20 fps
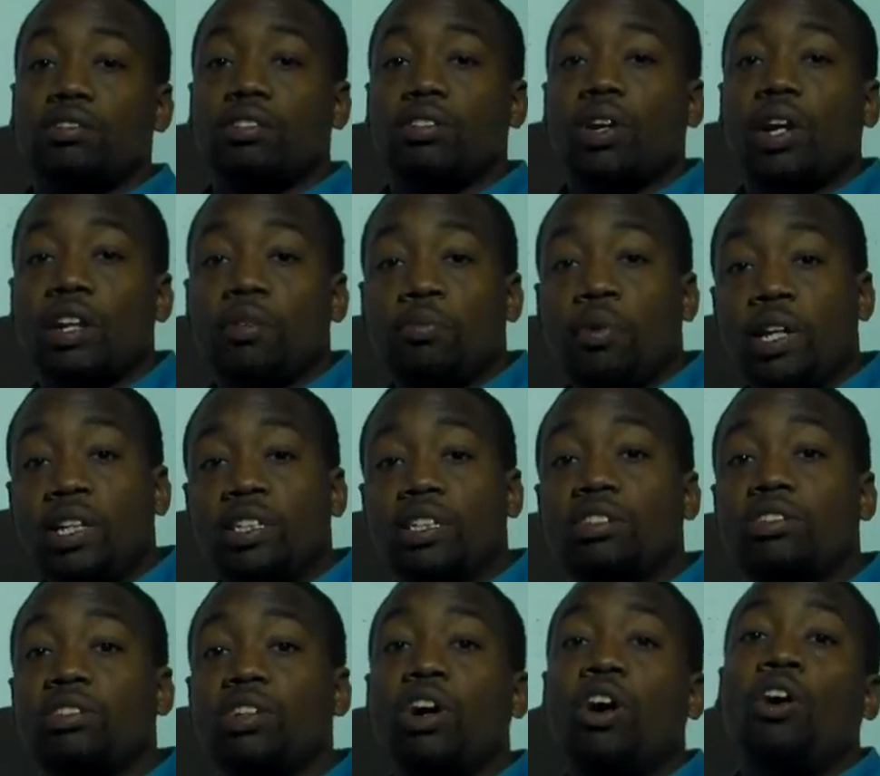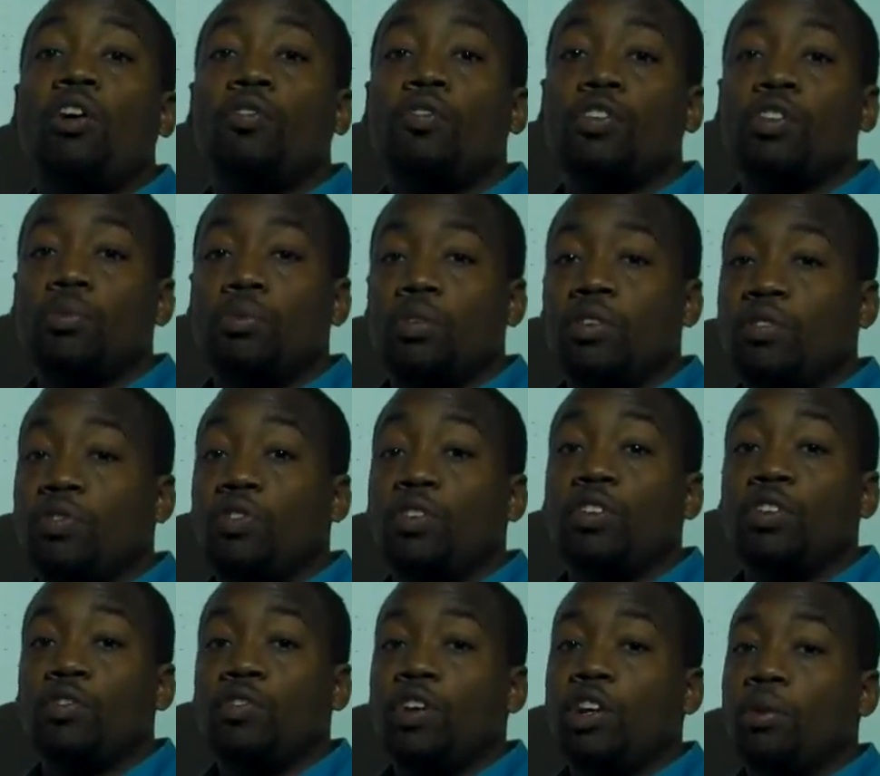so I can basically solve
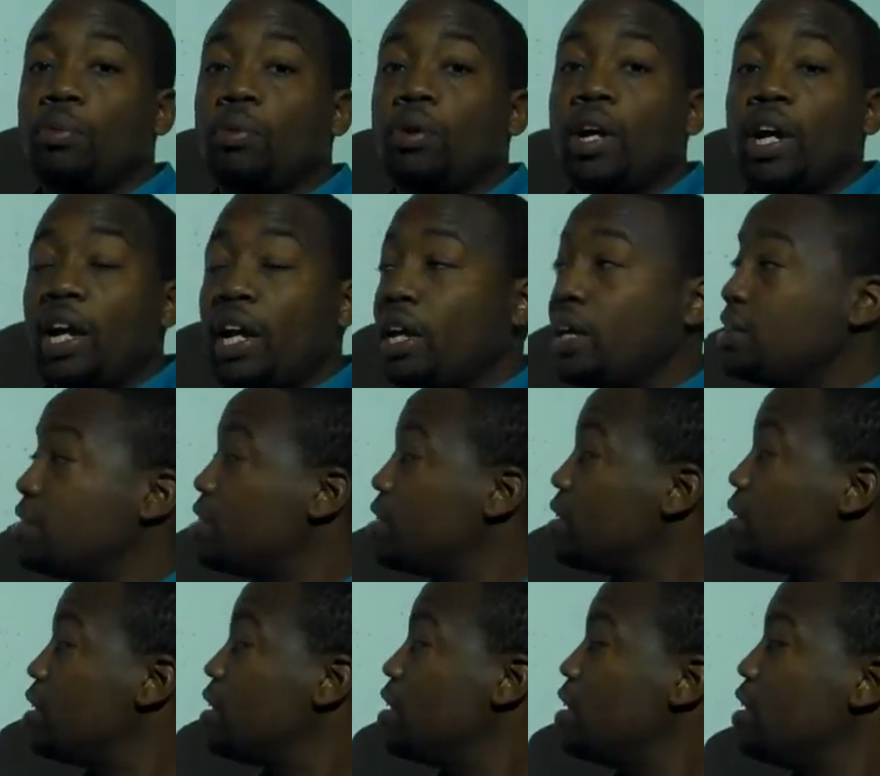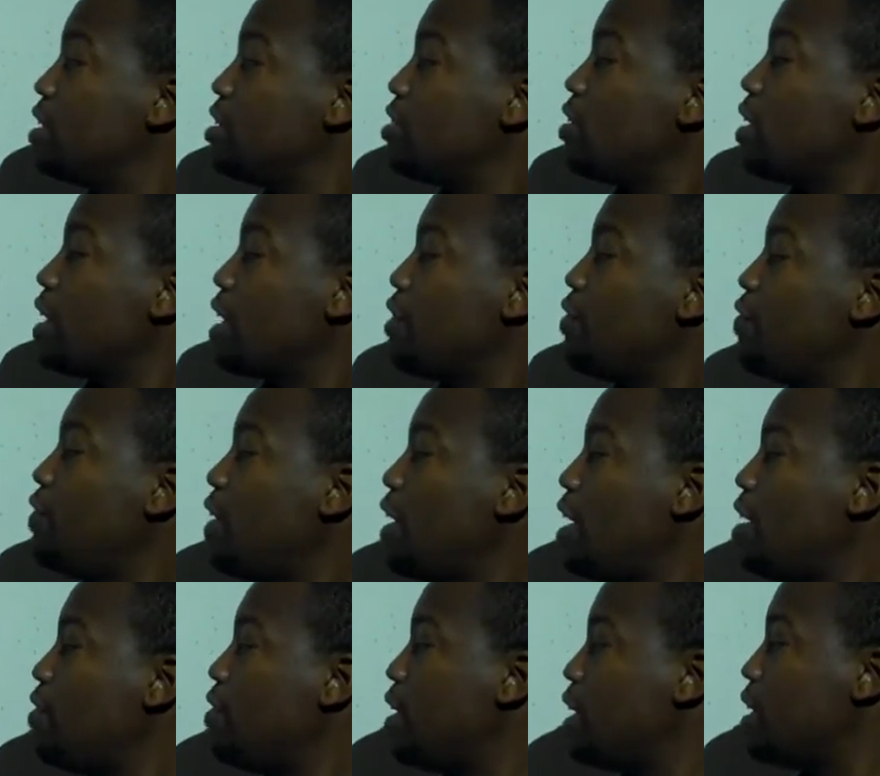for the variable x. So I got
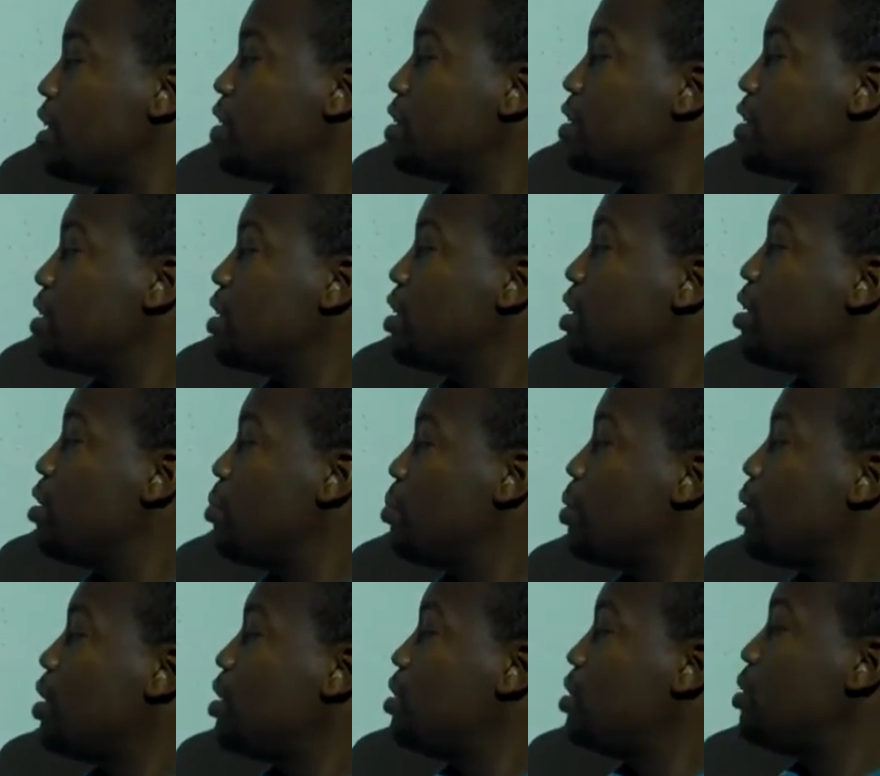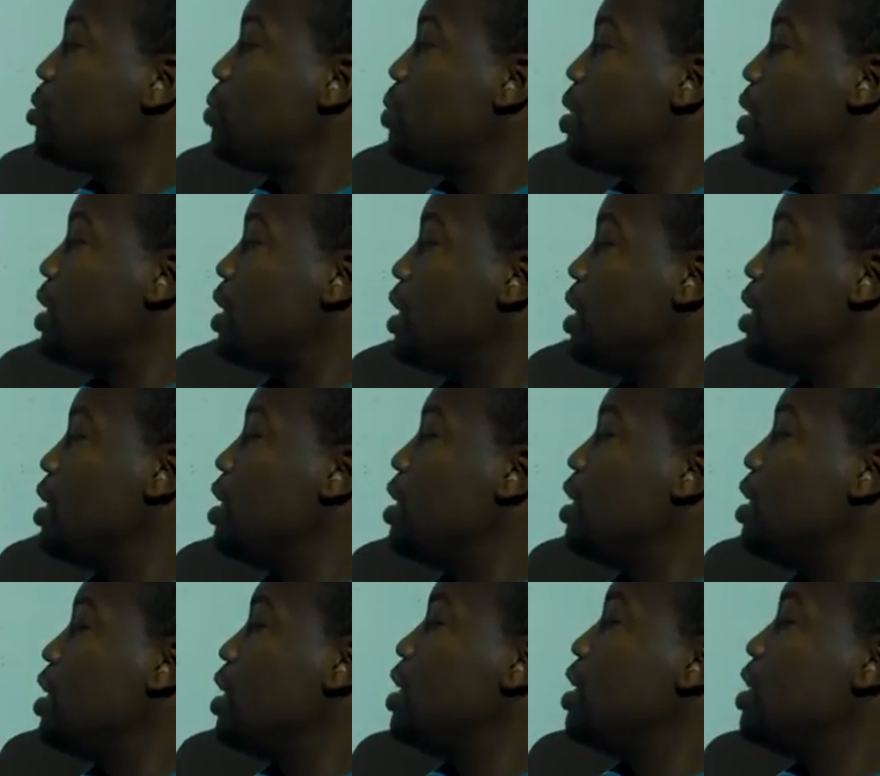5x plus 20
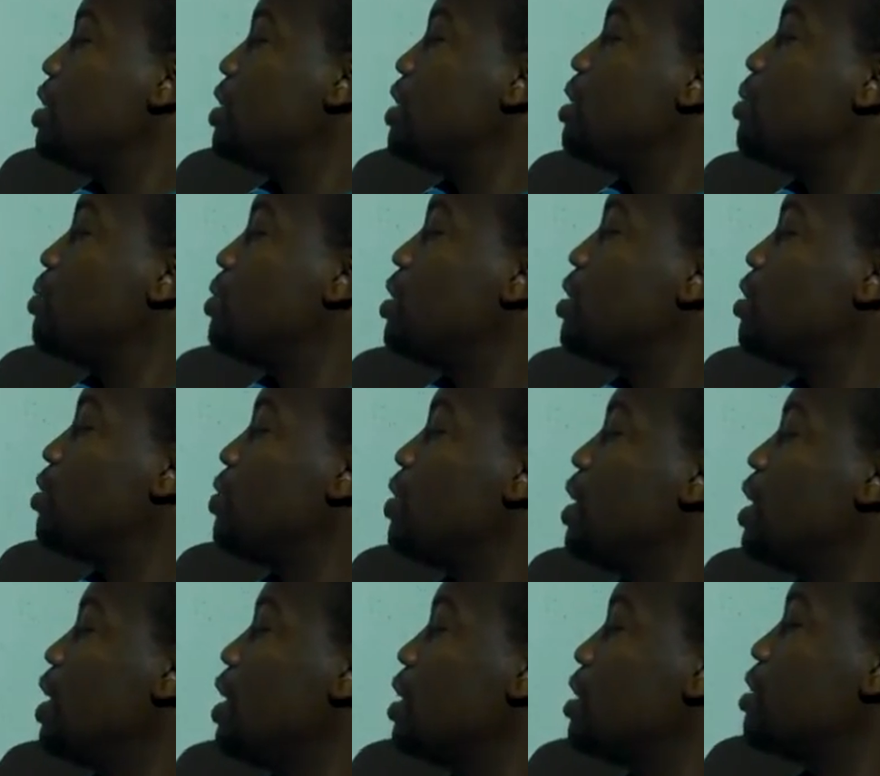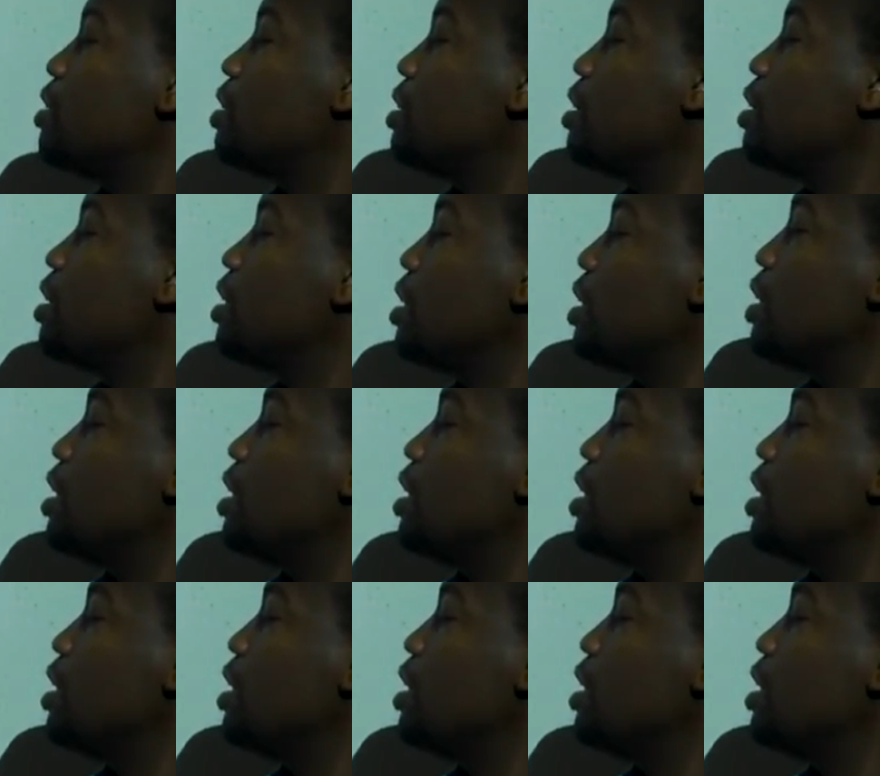is equal to 3x.